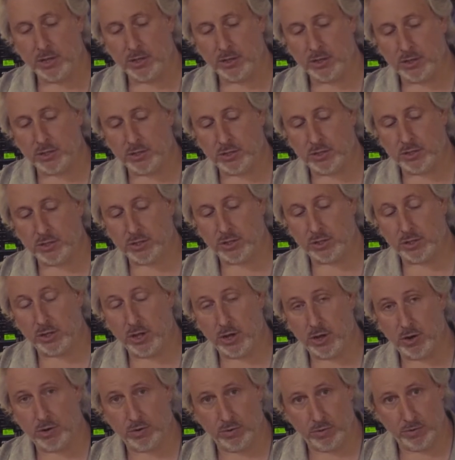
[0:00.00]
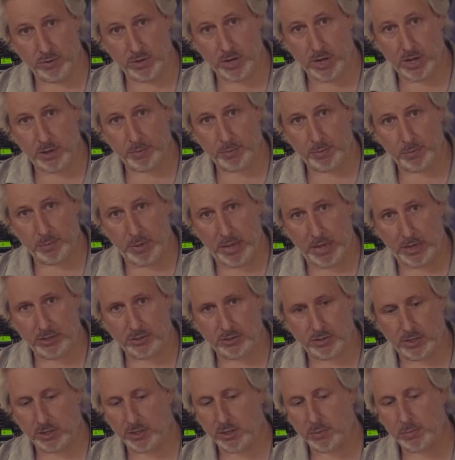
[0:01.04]
This is the low knob, the
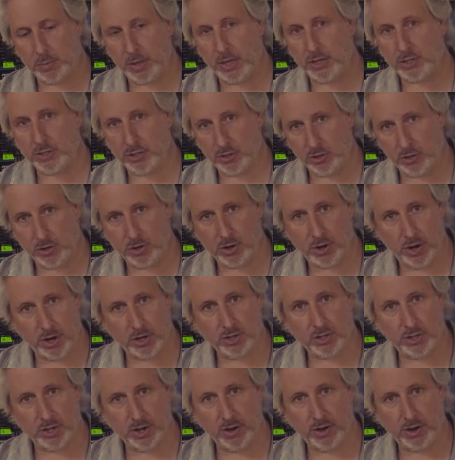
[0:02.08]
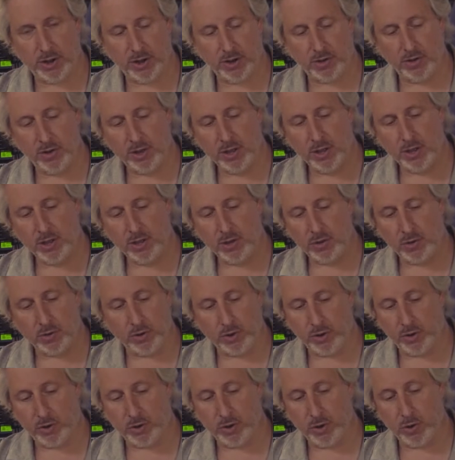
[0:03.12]
bass, like the bass in your car stereo or
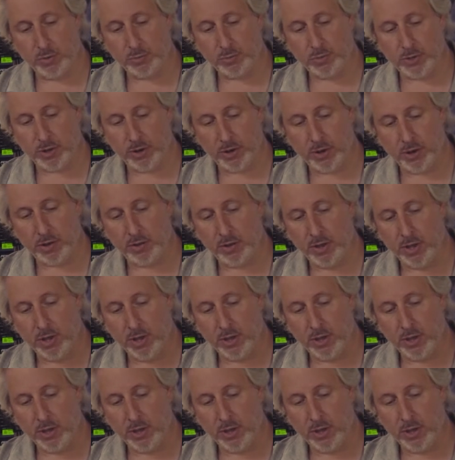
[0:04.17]
your home stereo.